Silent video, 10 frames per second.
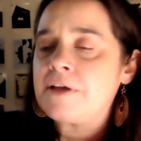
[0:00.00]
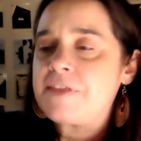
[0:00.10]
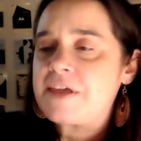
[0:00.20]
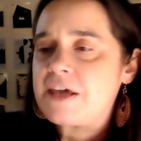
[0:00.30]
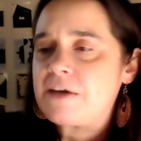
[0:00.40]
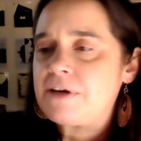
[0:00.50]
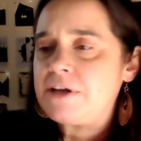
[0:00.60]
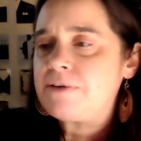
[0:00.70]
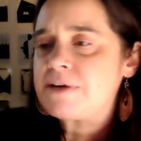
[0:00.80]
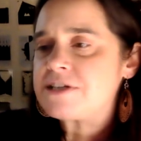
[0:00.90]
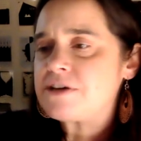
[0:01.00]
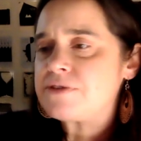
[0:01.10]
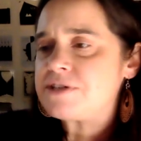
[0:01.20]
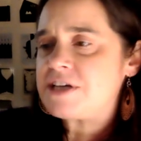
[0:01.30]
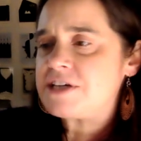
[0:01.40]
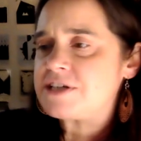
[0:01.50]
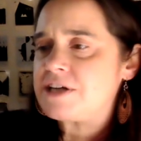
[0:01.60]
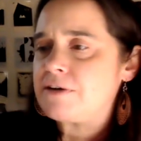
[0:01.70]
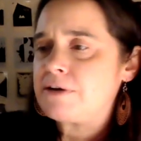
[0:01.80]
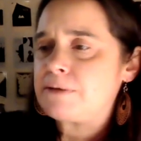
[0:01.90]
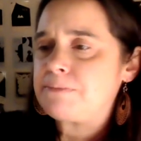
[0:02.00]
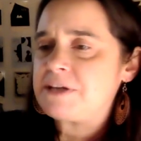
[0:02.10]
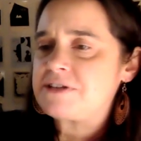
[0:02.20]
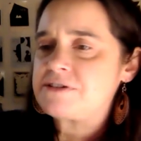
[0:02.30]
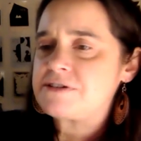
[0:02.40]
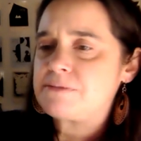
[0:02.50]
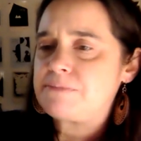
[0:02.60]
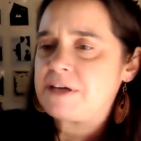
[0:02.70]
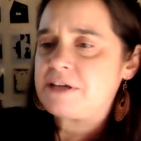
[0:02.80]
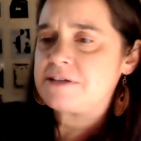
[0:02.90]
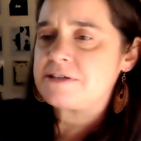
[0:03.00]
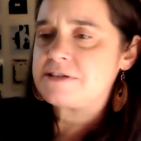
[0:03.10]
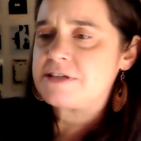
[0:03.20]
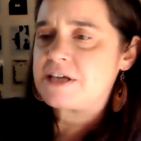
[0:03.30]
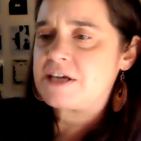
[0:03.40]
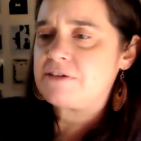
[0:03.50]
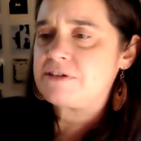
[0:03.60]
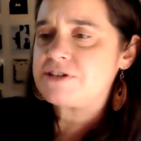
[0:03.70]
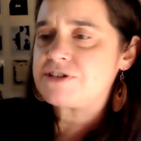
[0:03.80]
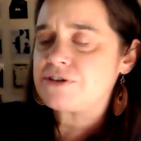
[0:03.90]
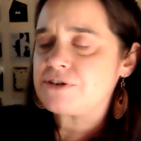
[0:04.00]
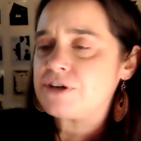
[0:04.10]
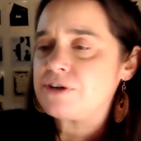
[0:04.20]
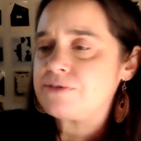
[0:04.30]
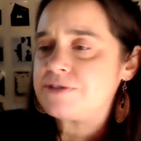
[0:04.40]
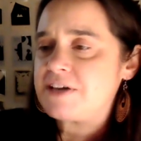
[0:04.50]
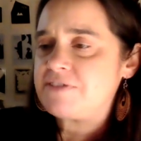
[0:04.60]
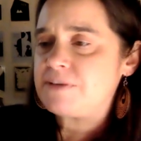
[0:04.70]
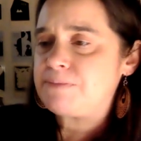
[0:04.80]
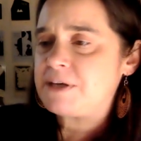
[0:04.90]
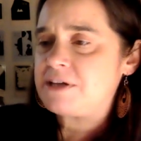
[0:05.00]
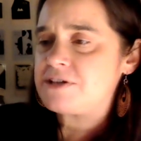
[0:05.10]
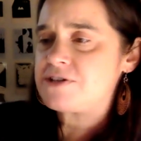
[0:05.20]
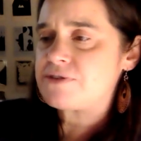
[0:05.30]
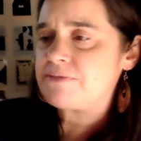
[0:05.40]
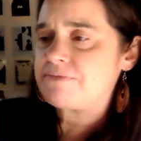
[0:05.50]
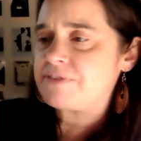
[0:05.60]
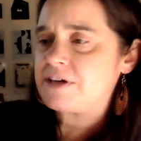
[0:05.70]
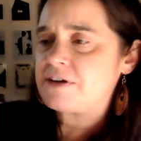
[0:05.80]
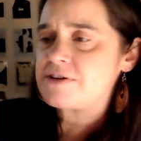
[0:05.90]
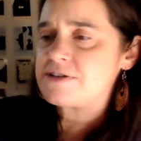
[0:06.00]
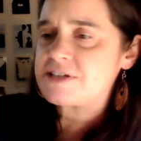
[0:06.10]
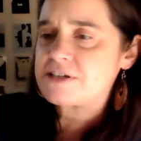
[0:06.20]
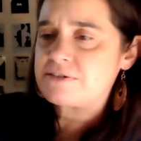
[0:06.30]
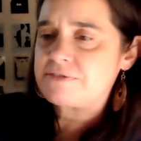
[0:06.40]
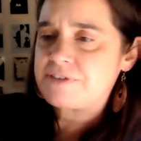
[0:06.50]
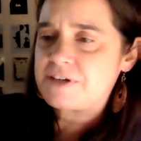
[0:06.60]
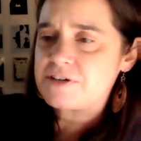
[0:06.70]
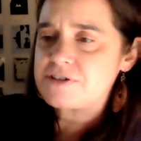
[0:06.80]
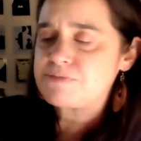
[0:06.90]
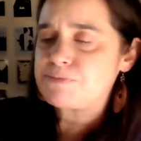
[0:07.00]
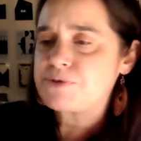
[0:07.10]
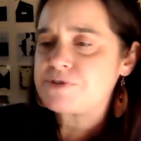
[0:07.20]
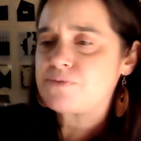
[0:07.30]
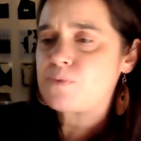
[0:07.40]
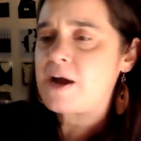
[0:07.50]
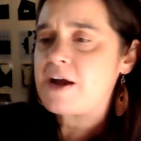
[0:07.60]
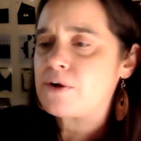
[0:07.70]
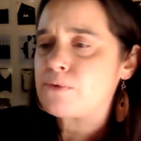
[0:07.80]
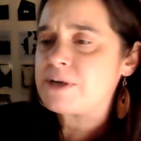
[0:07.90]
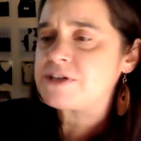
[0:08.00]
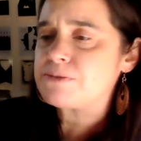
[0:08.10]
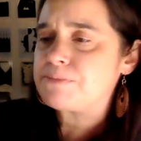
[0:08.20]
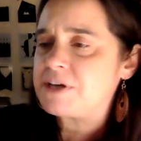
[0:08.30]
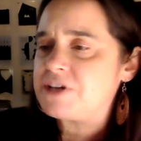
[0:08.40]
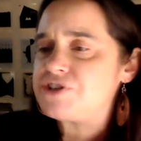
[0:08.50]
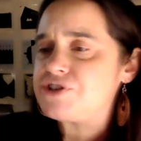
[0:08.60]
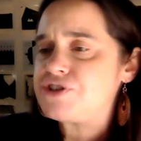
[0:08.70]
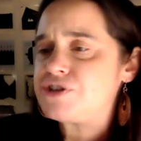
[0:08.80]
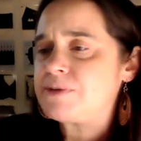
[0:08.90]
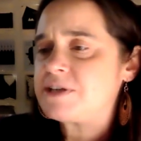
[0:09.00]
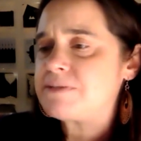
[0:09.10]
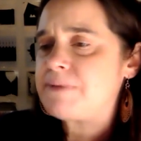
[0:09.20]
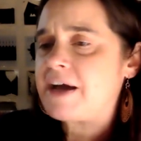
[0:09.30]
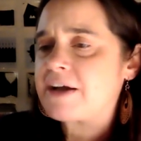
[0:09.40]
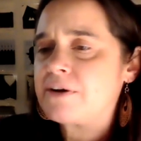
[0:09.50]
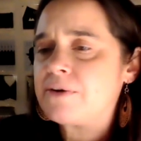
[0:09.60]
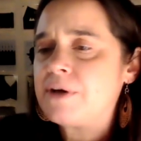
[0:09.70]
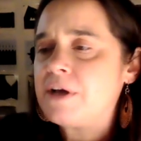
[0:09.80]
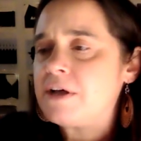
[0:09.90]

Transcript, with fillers: They carried USO stationery and pencils and pens. They carried sterno, safety pins, trip flares, signal flares, spools of wire, razor blades, chewing tobacco,